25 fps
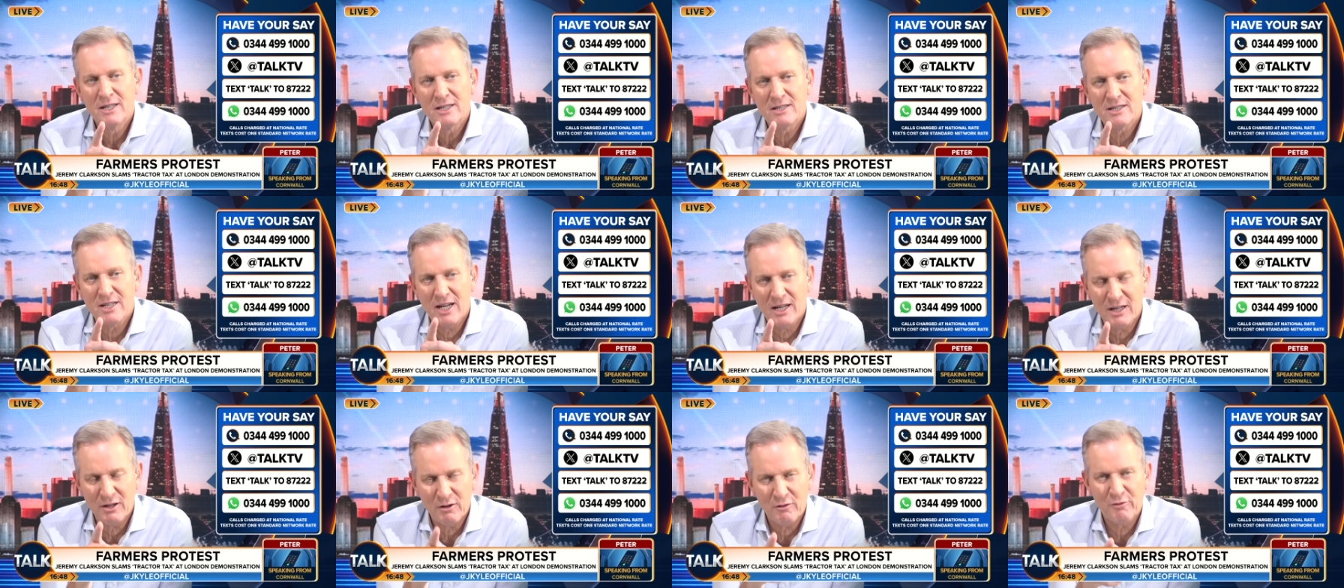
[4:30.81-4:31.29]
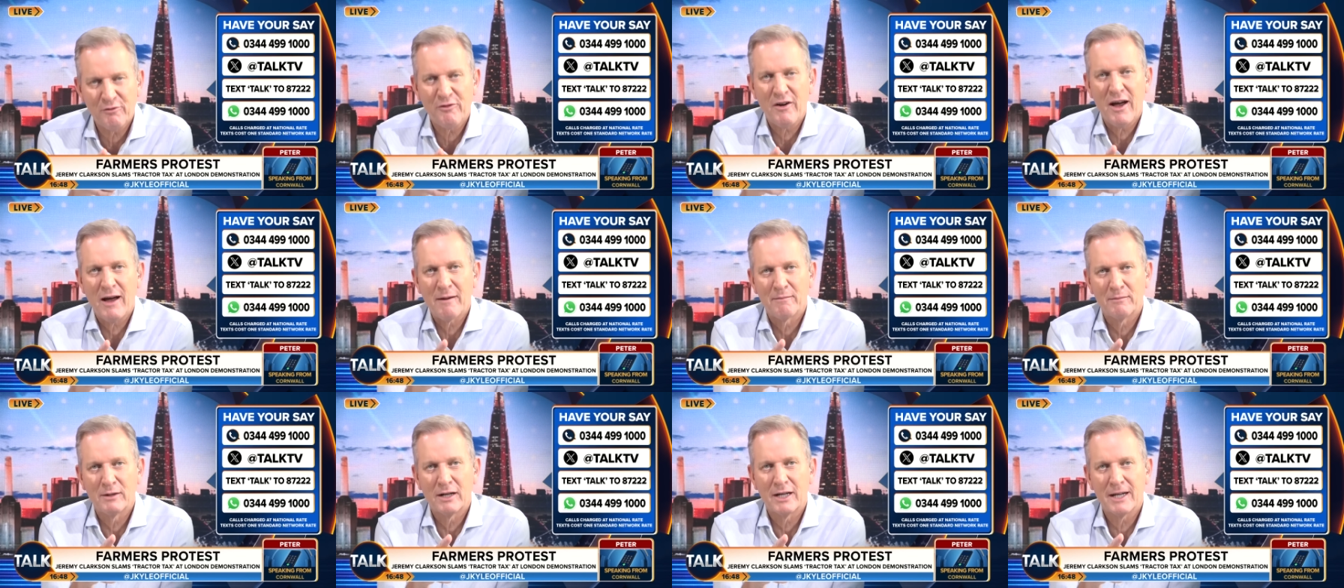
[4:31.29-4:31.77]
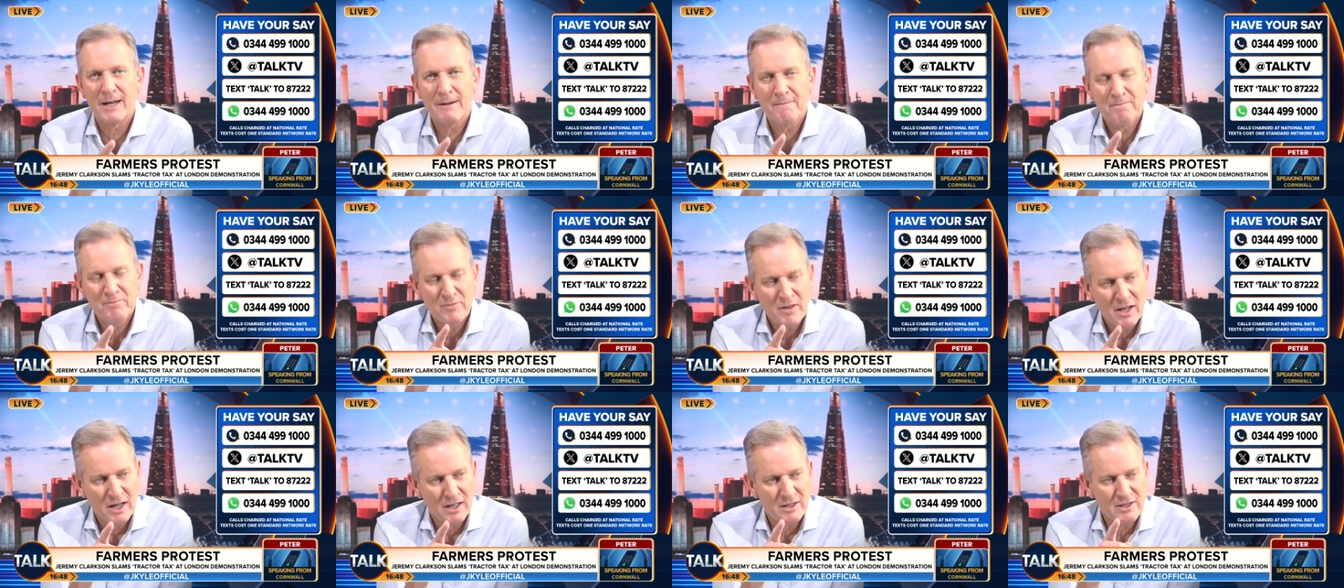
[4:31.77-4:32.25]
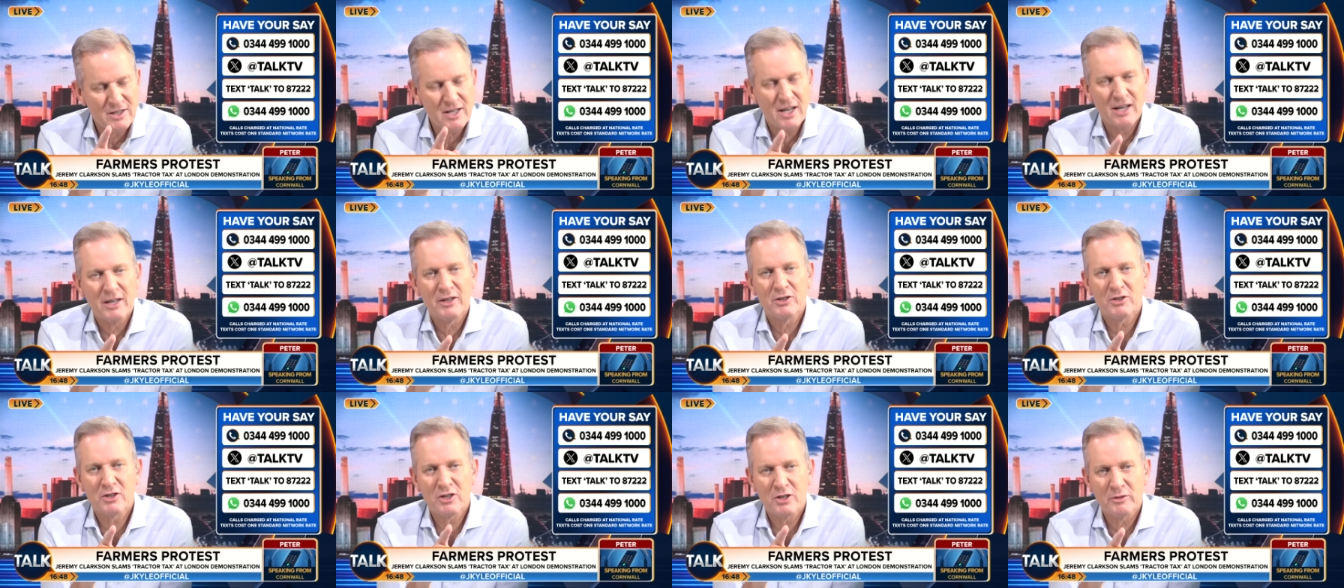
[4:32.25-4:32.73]
tell your family and
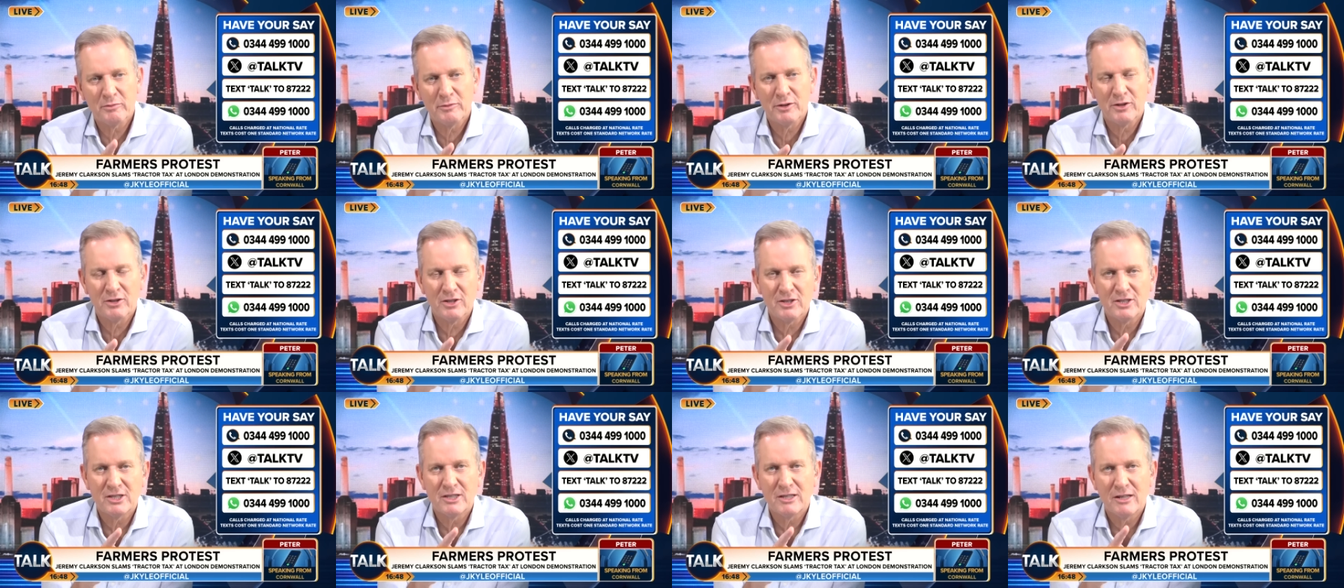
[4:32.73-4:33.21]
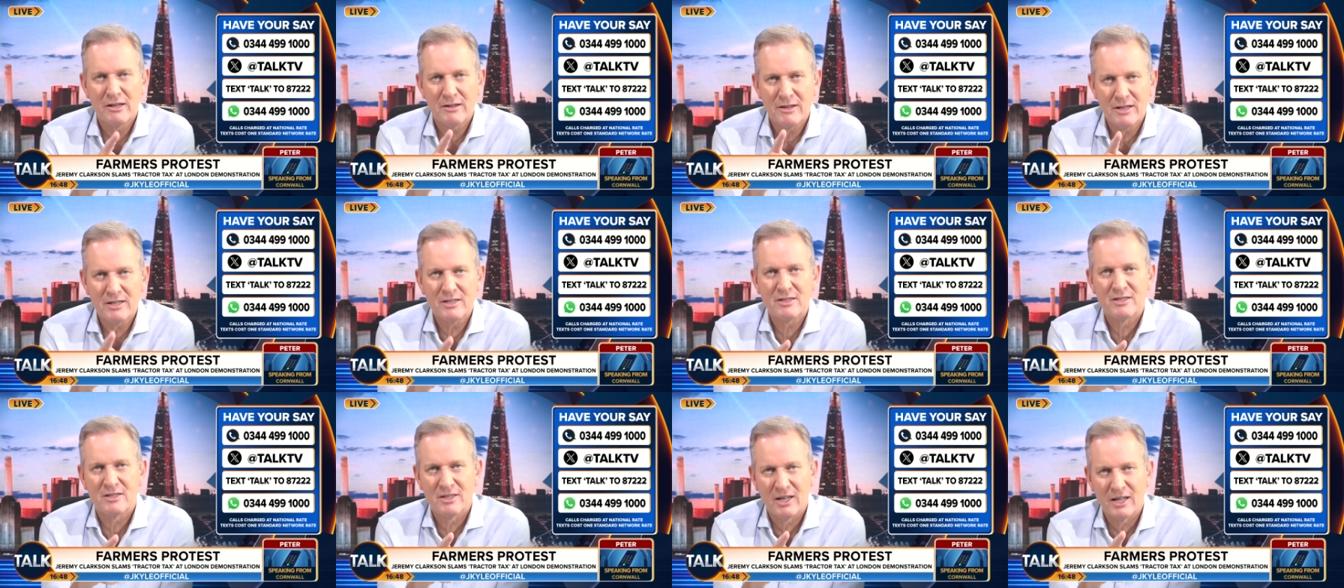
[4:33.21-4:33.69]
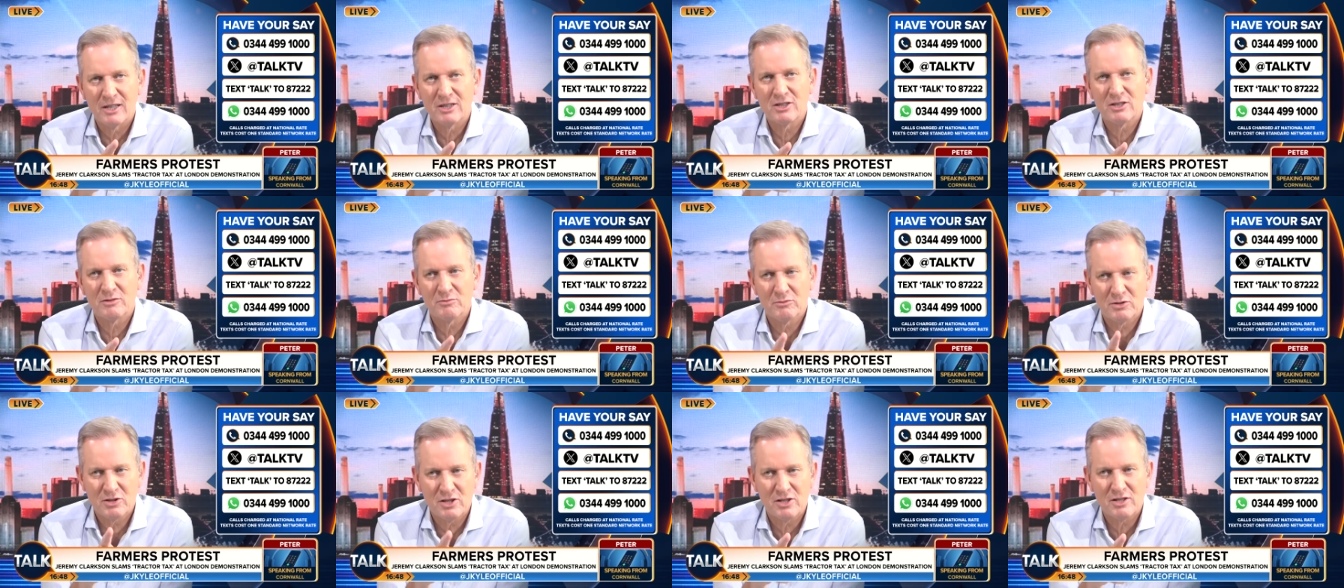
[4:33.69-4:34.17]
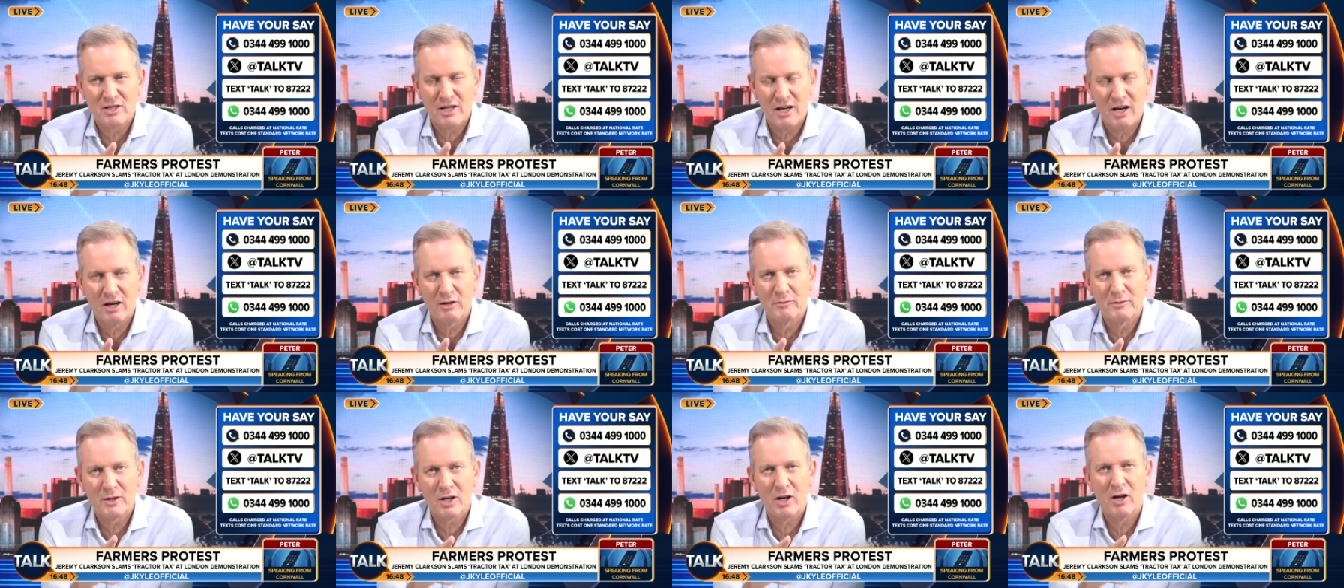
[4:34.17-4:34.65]
tell your community that this station, which is the
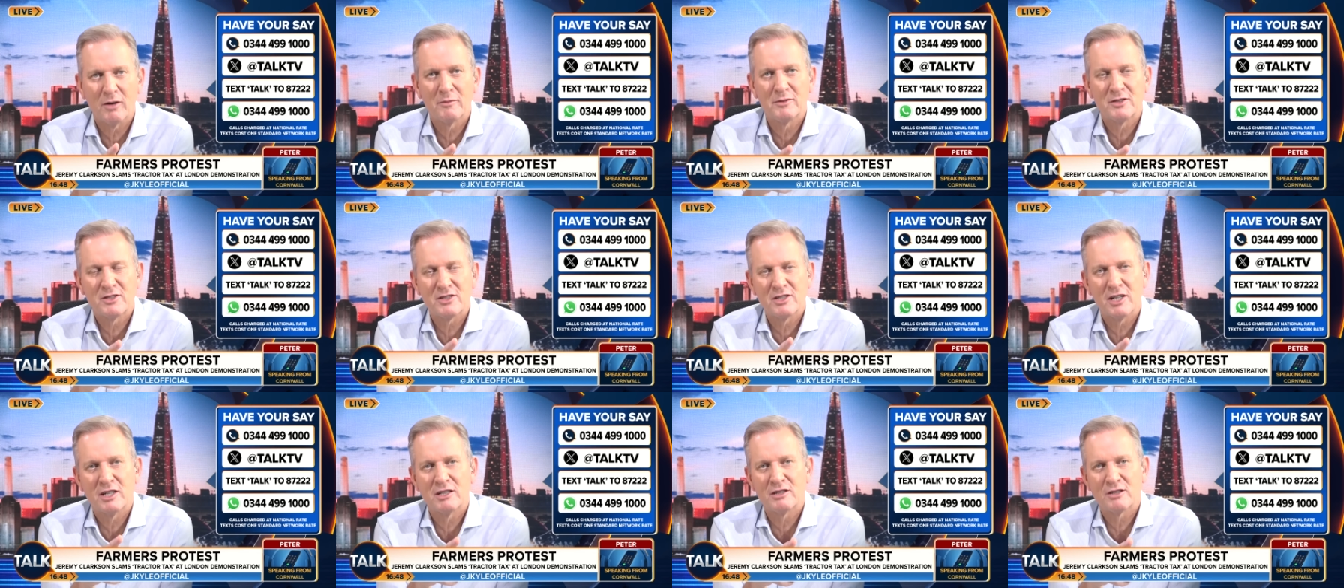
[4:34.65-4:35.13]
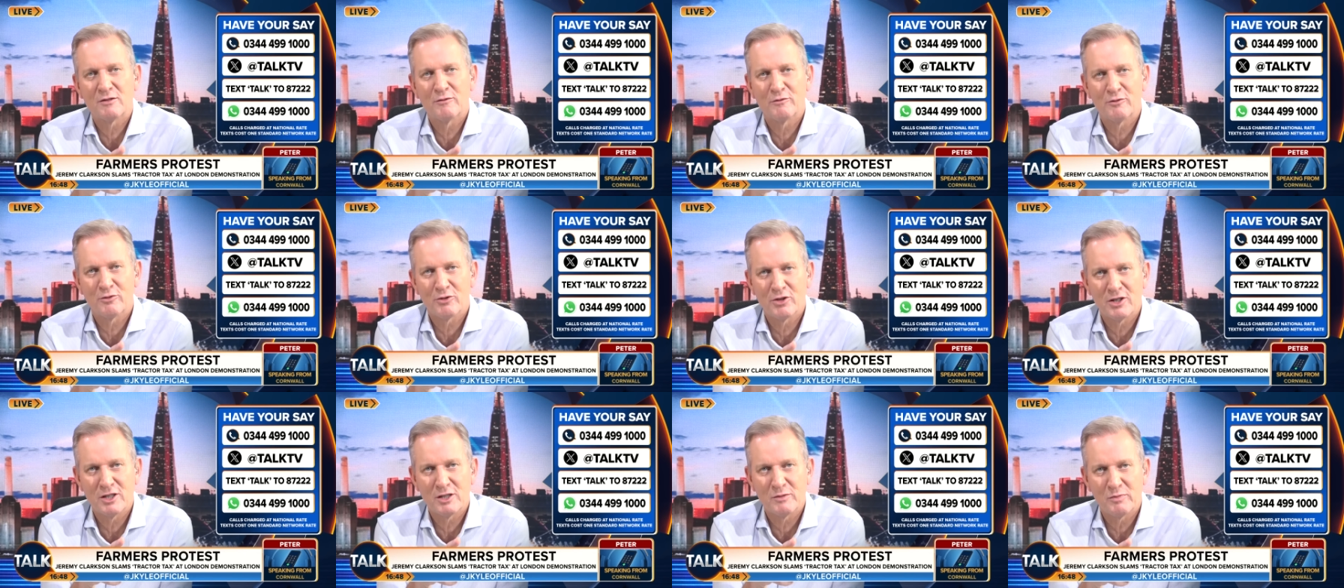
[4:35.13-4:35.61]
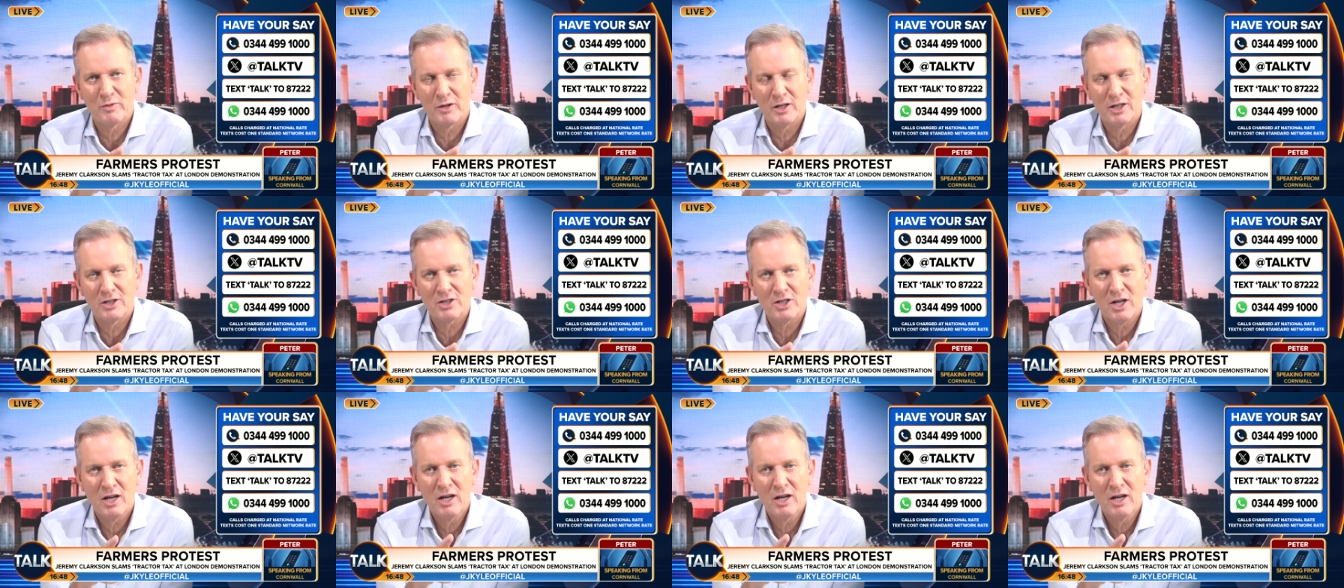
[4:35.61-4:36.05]
home of common sense and free speech,